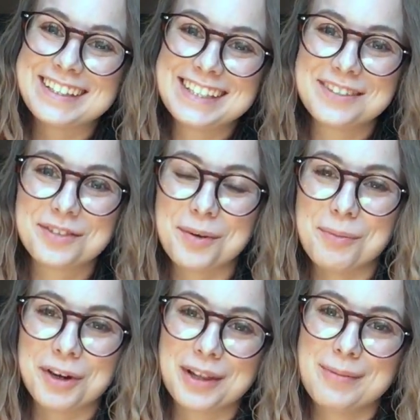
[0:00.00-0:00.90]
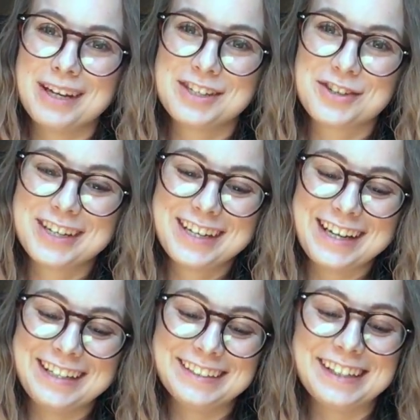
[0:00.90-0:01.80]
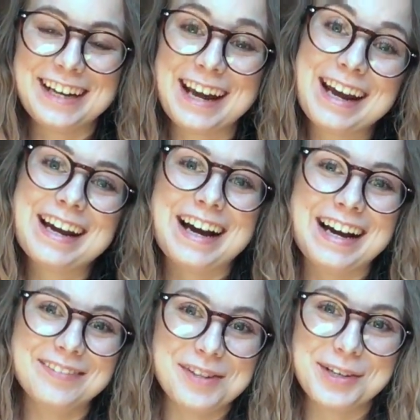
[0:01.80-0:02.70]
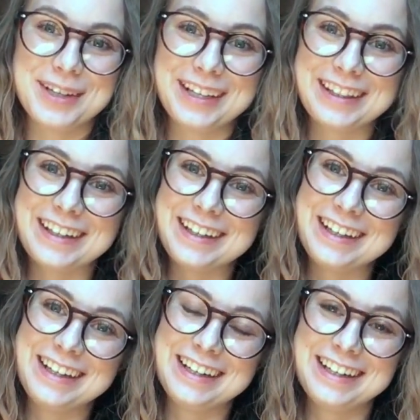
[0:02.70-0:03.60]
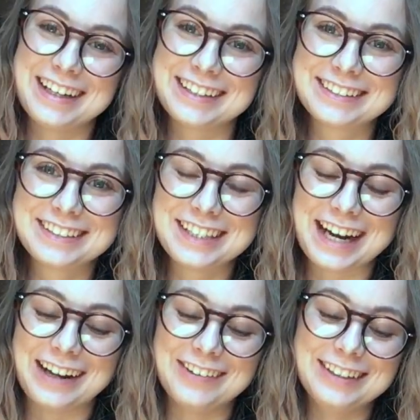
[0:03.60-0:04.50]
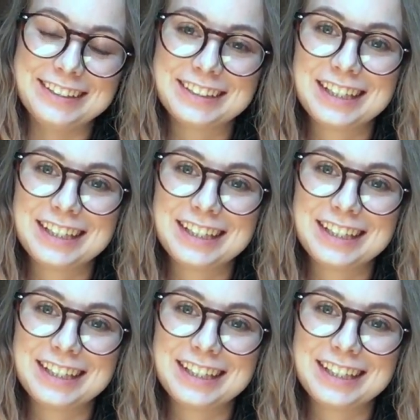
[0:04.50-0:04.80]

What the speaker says: Lexi from more.than.midodrine, and today I'm doing the EDS challenge.